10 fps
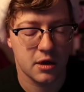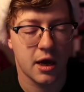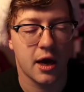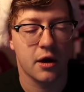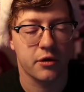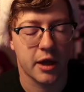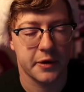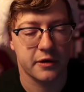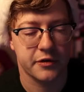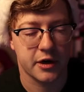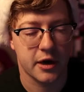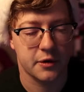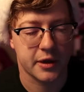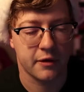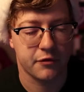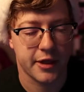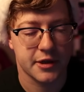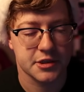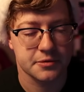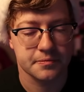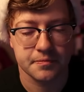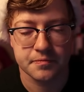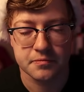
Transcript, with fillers: Uh, okay, we gotta figure out how to account for that too.